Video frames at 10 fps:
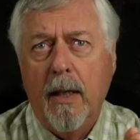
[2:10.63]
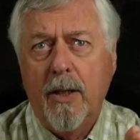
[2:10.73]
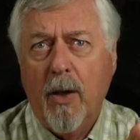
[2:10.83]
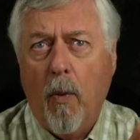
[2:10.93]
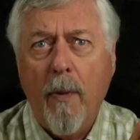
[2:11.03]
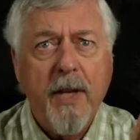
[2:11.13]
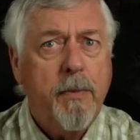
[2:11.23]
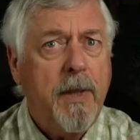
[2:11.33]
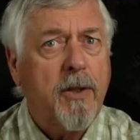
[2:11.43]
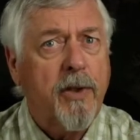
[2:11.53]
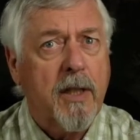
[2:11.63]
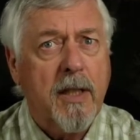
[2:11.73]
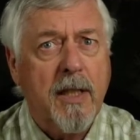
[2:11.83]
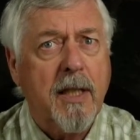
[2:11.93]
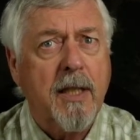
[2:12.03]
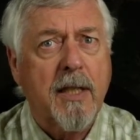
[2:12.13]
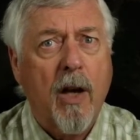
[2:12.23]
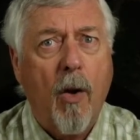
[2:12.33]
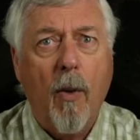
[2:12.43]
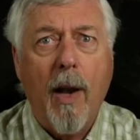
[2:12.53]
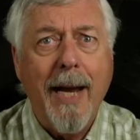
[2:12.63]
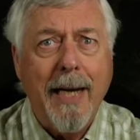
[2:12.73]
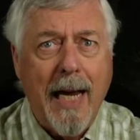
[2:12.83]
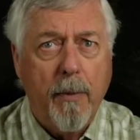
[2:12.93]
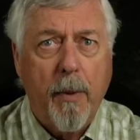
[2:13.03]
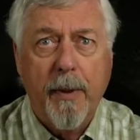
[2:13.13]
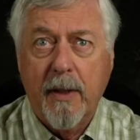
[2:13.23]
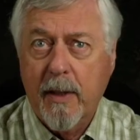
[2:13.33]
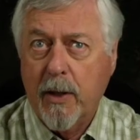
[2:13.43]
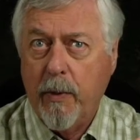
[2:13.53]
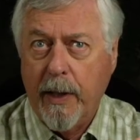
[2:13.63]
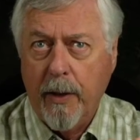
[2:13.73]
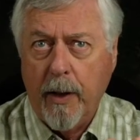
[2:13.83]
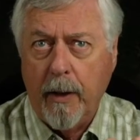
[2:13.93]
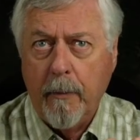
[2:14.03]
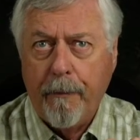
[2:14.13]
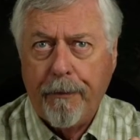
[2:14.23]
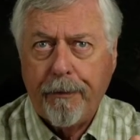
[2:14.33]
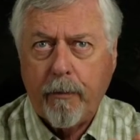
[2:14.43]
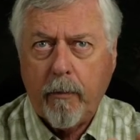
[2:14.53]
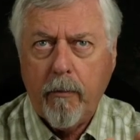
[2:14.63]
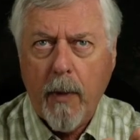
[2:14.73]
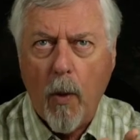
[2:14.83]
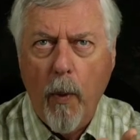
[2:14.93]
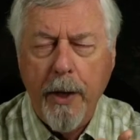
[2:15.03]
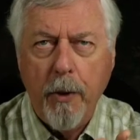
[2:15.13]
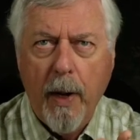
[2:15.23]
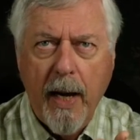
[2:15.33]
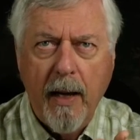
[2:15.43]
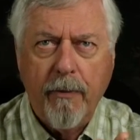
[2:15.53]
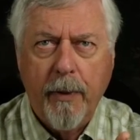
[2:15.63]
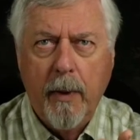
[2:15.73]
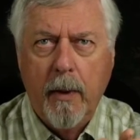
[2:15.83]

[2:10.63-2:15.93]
So what this means for us is its low light capability is quite good. When you have